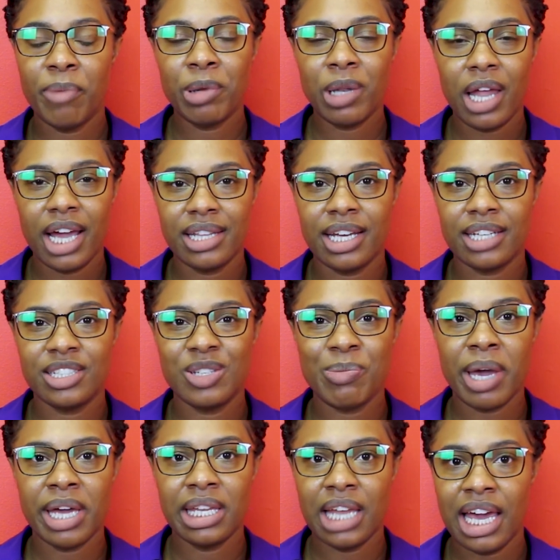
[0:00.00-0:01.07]
applied that to
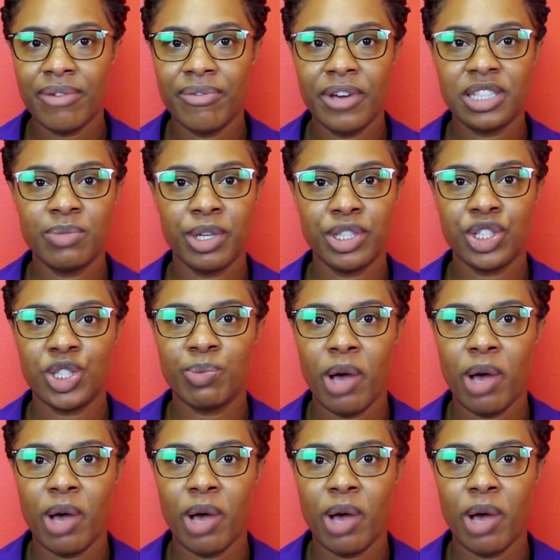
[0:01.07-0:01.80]
my life as much as